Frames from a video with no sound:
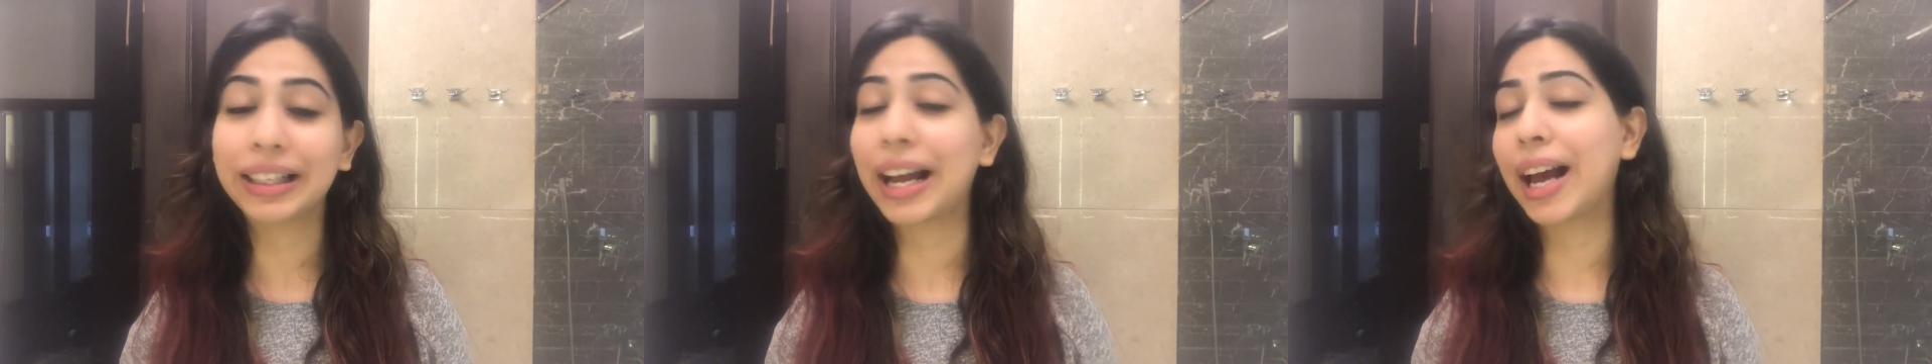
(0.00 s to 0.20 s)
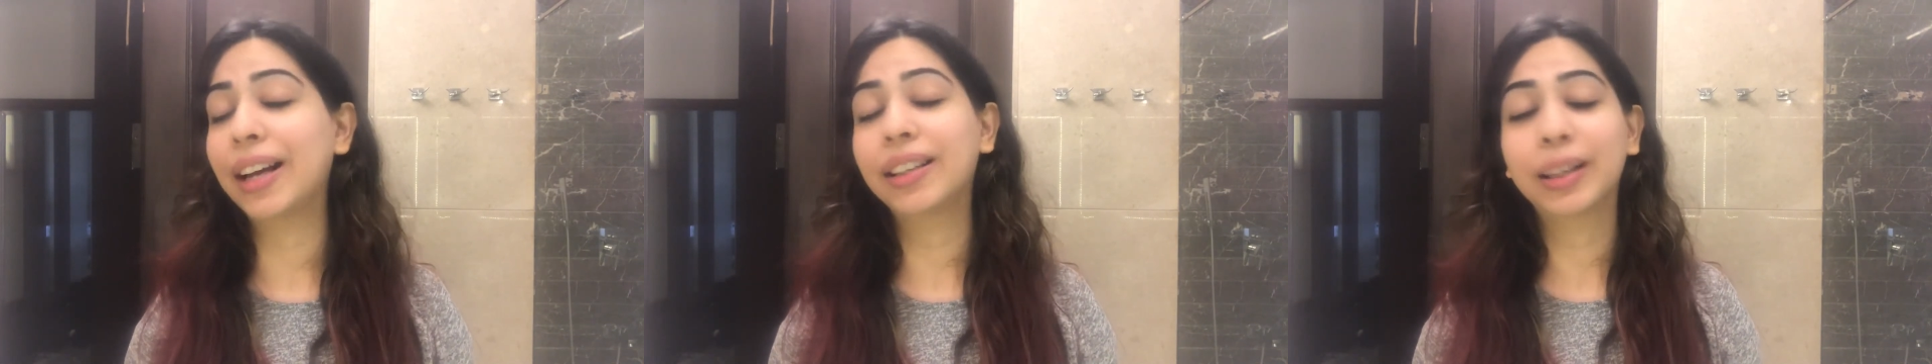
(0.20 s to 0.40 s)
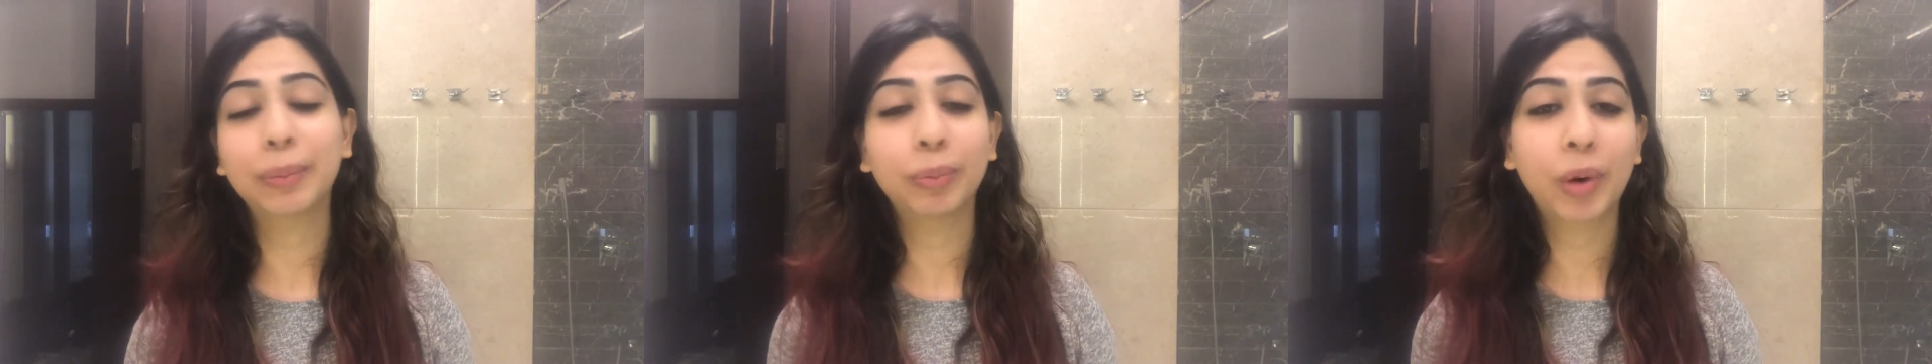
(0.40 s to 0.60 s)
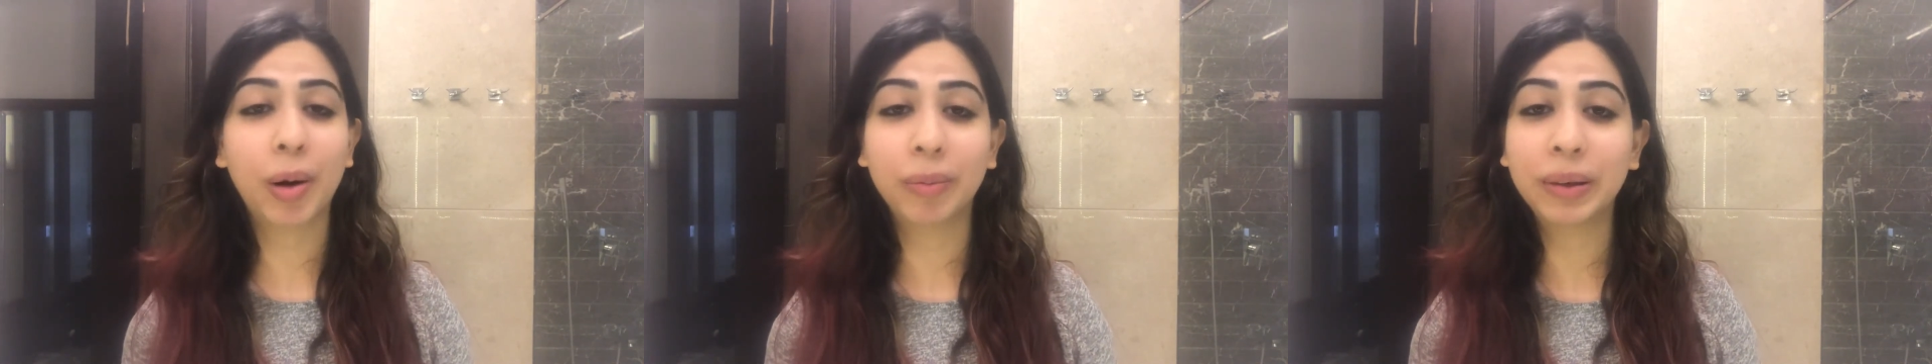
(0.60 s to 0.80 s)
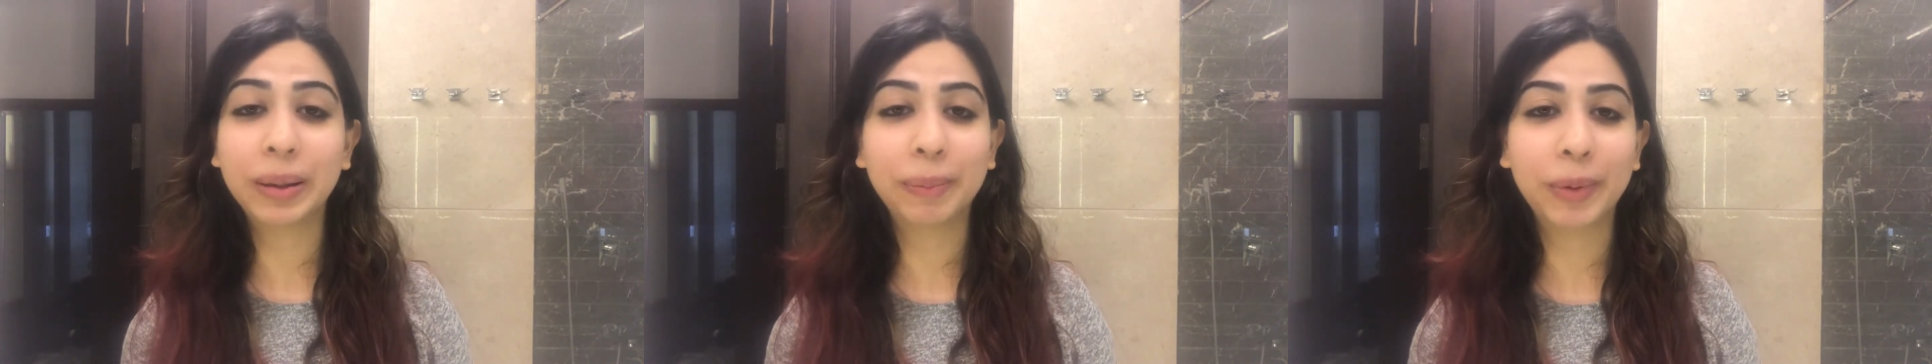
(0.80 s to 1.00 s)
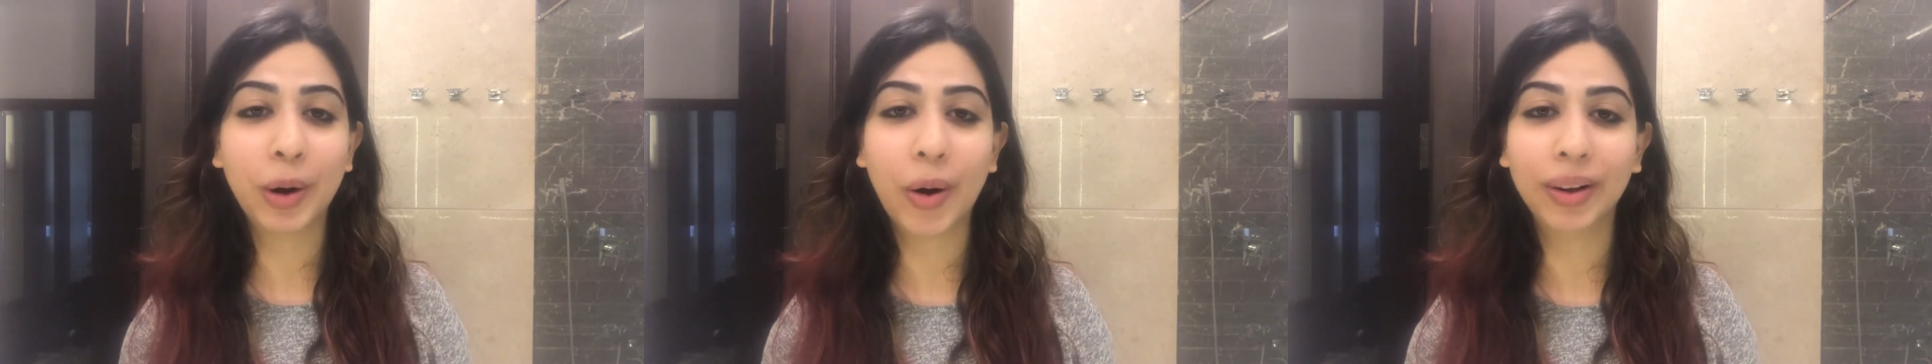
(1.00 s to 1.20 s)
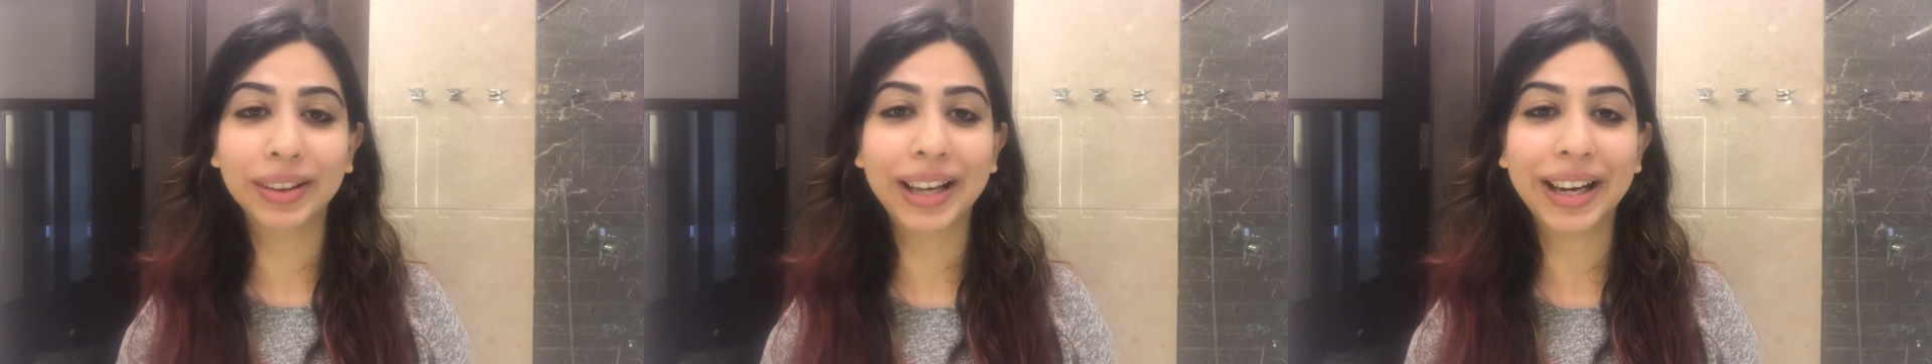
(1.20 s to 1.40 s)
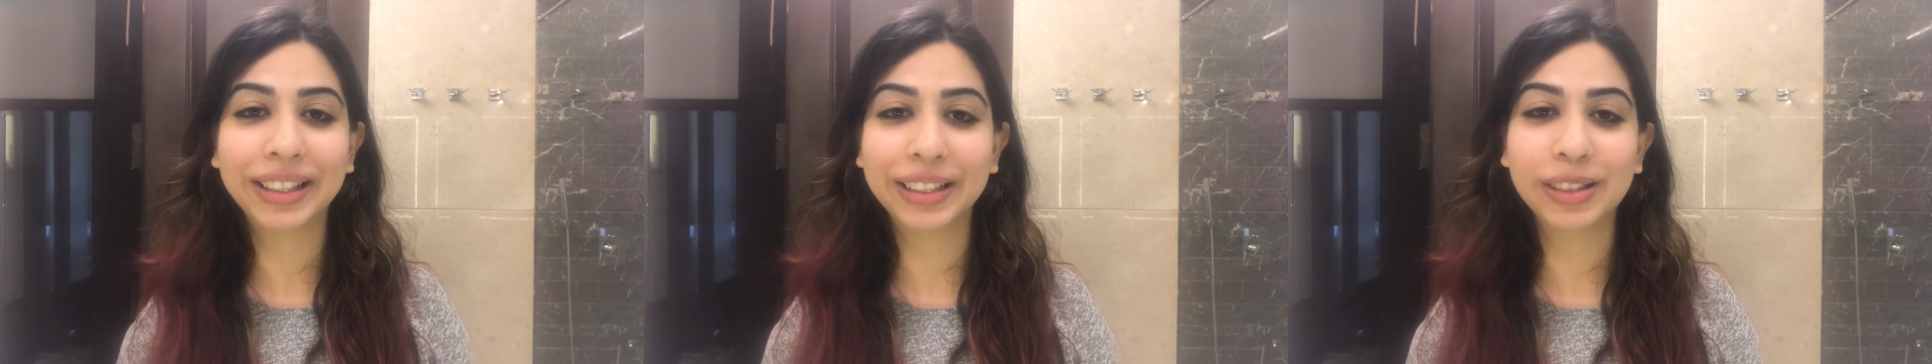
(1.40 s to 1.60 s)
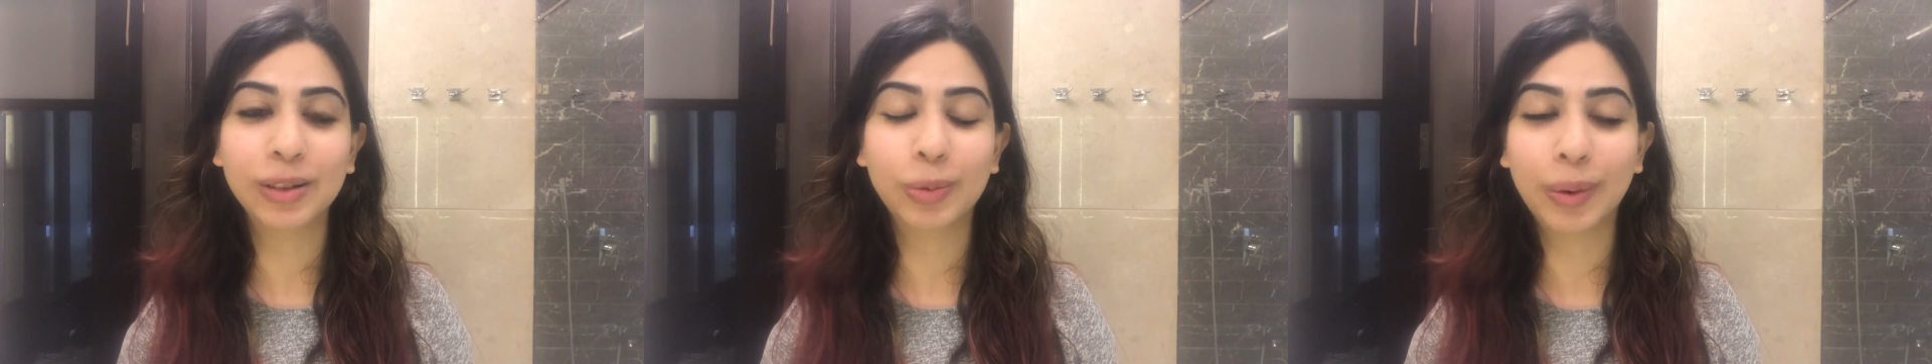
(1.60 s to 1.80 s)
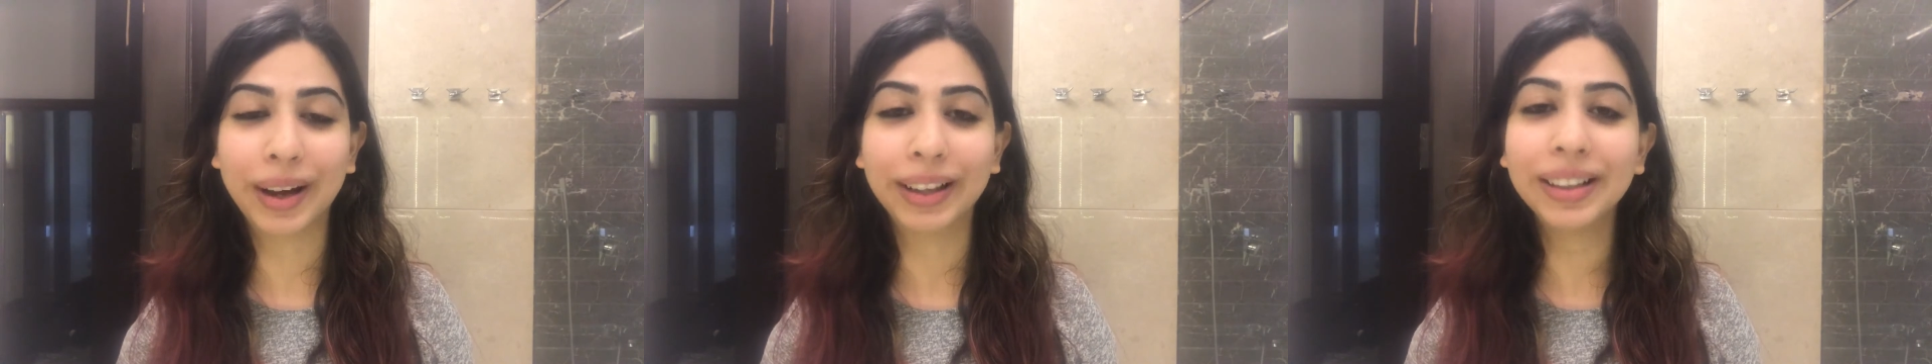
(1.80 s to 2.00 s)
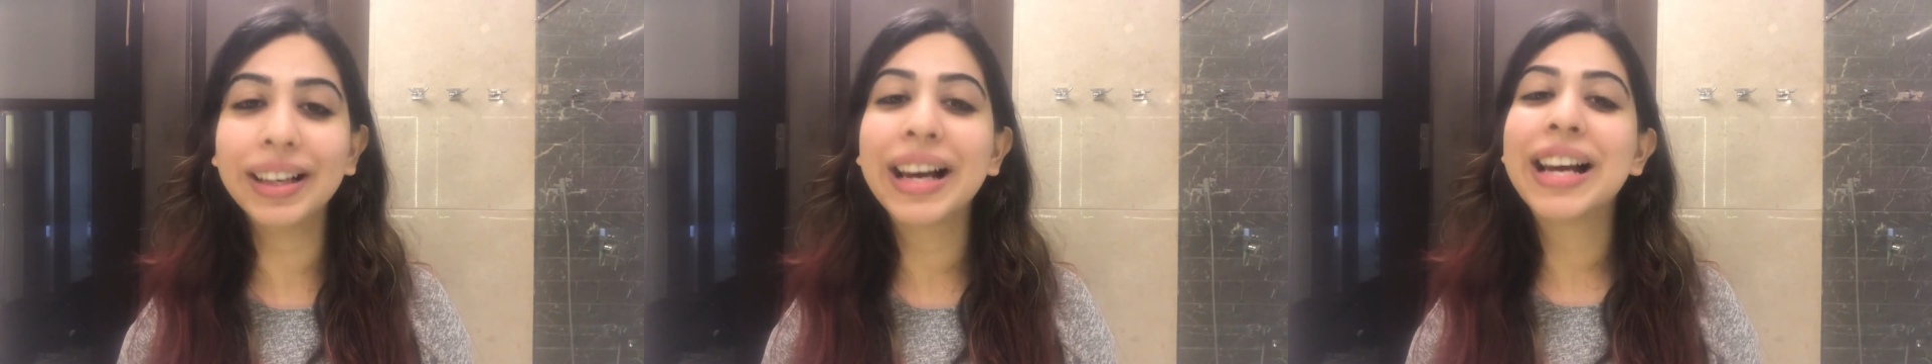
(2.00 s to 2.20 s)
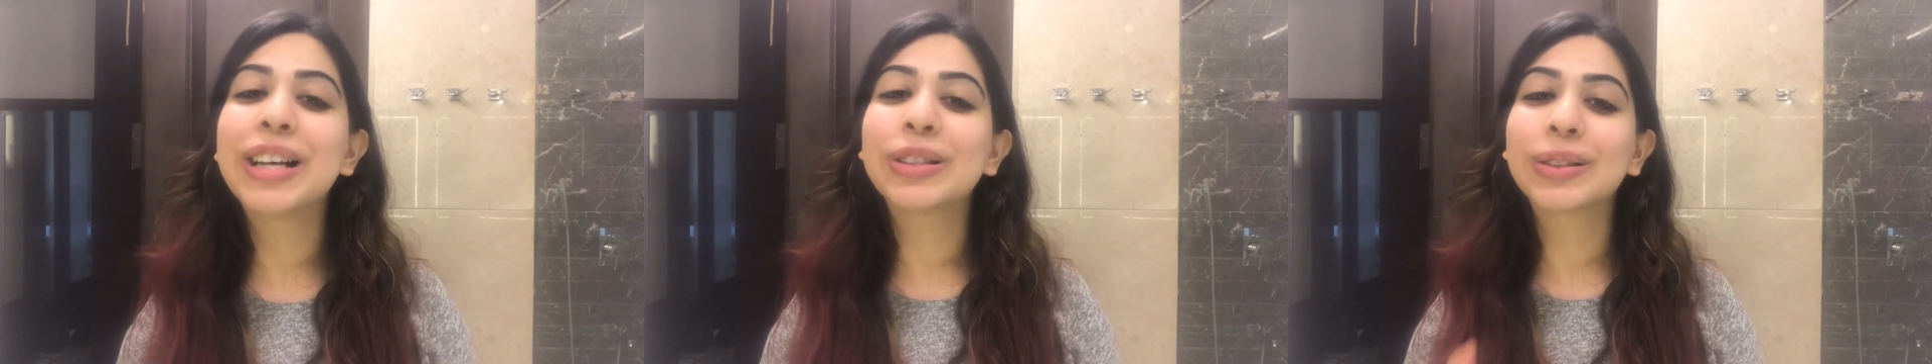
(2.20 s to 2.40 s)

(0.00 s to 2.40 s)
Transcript: night and probably beyond that as well.